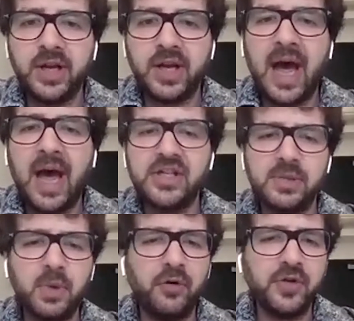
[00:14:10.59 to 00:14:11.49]
I'd had
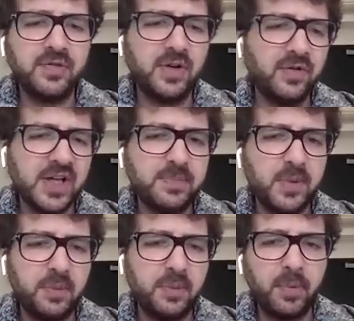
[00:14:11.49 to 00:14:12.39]
some offers of investment,